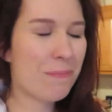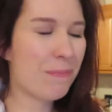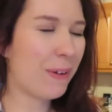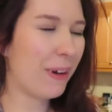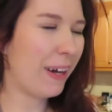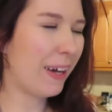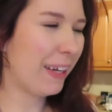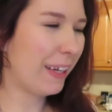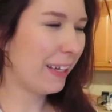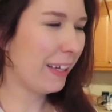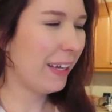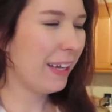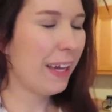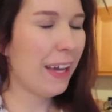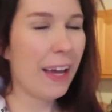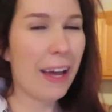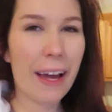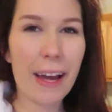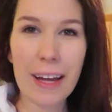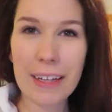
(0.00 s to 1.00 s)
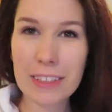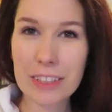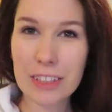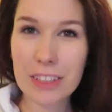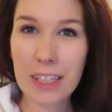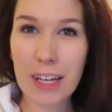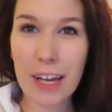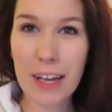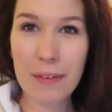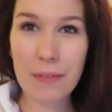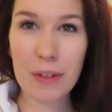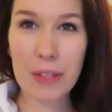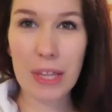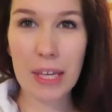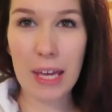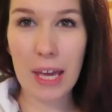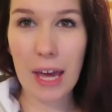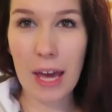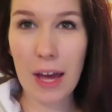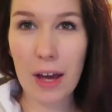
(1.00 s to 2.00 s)
But I just got
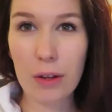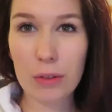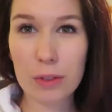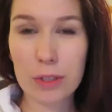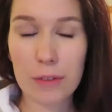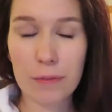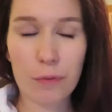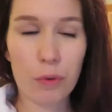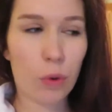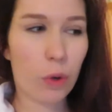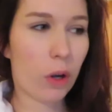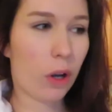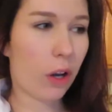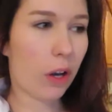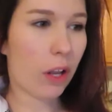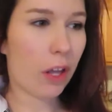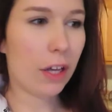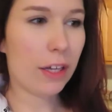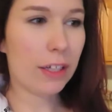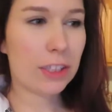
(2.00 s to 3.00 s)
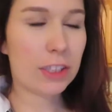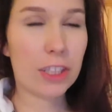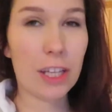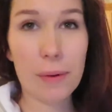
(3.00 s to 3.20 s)
everything out for lunch.